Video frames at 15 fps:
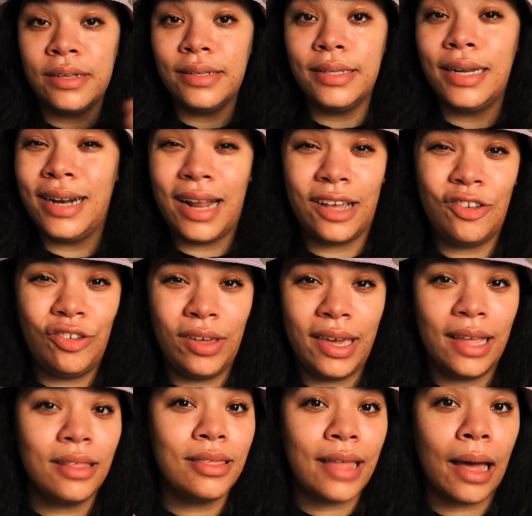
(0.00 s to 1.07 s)
didn't actually
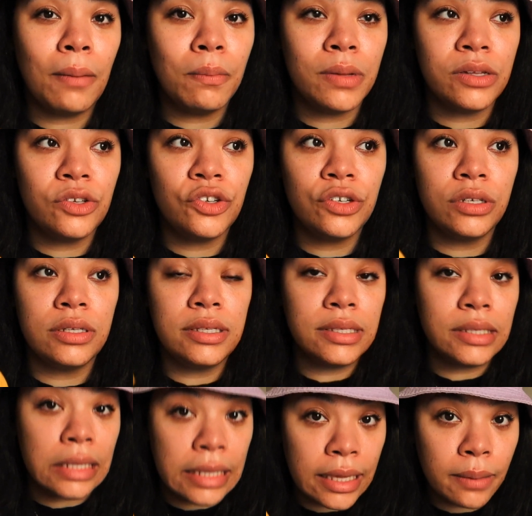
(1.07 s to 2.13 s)
get that much
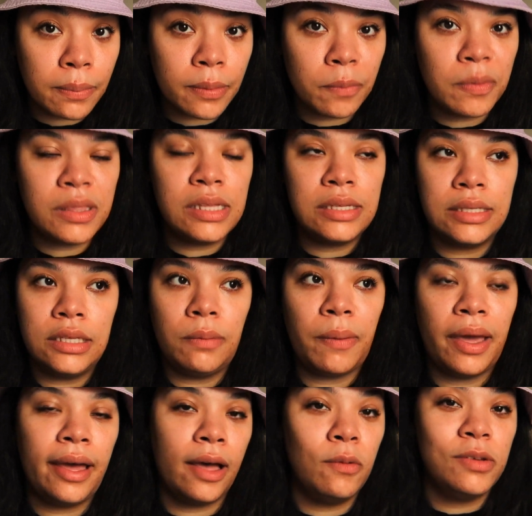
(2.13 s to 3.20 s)
sleep, but the sleep
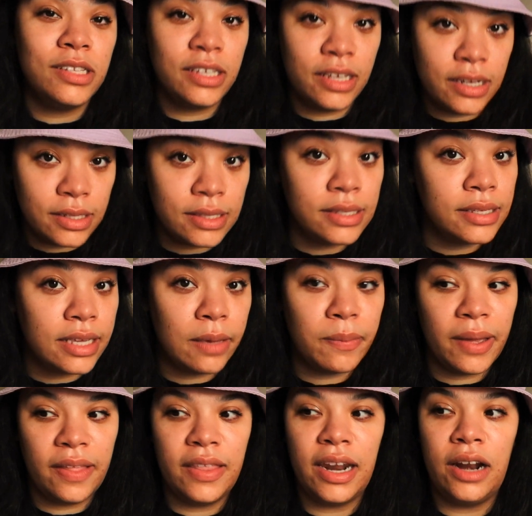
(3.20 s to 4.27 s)
I got was good sleep,
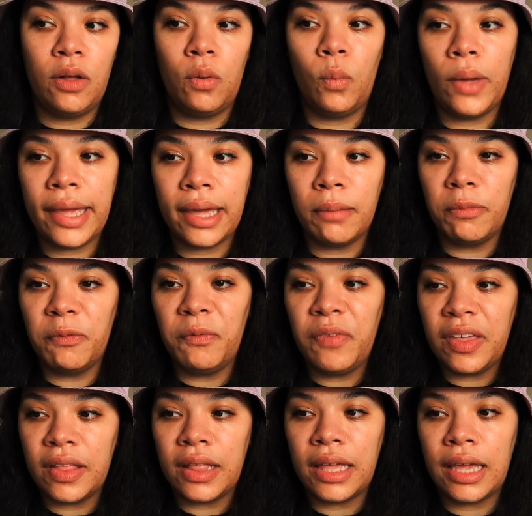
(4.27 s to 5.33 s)
and then I don't wake up
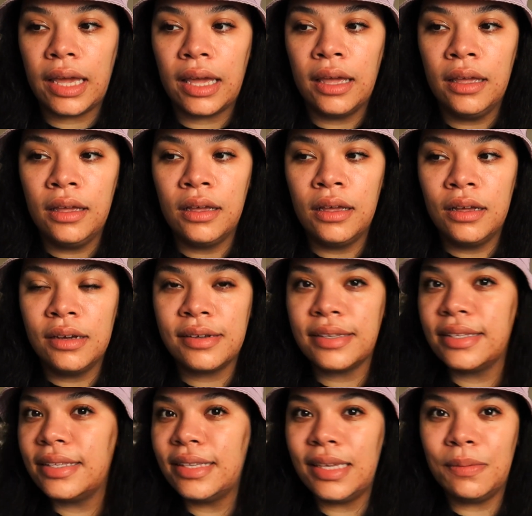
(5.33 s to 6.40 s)
feeling
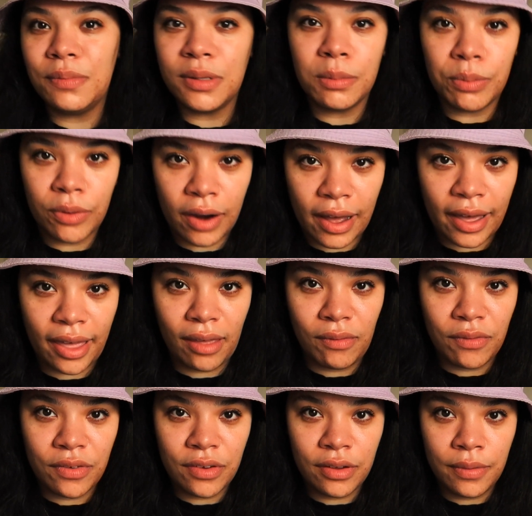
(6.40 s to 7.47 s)
sleep
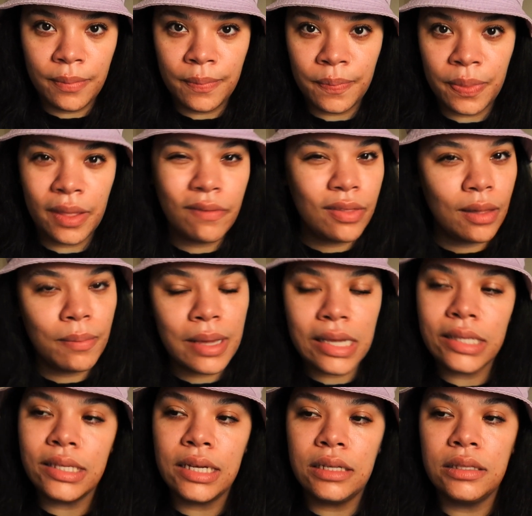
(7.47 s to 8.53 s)
deprived, if that
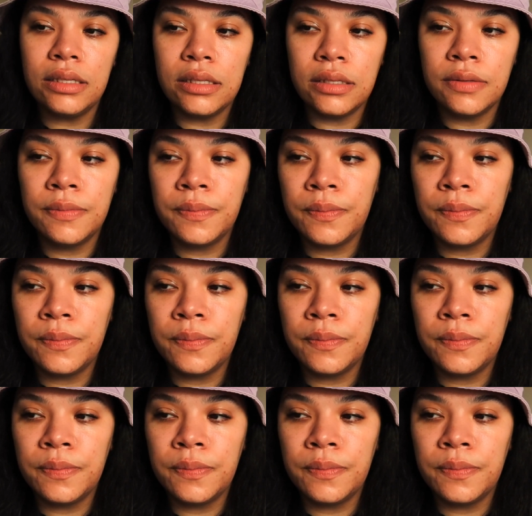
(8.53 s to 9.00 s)
makes sense.